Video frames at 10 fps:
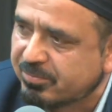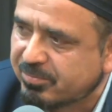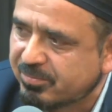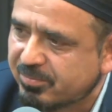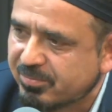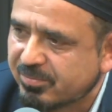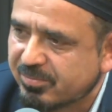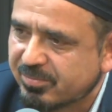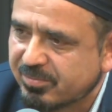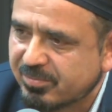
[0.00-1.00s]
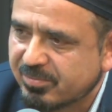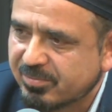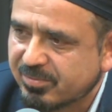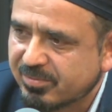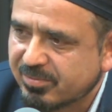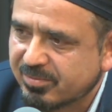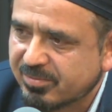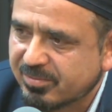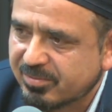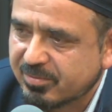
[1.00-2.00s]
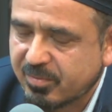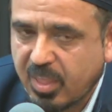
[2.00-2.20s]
[no speech]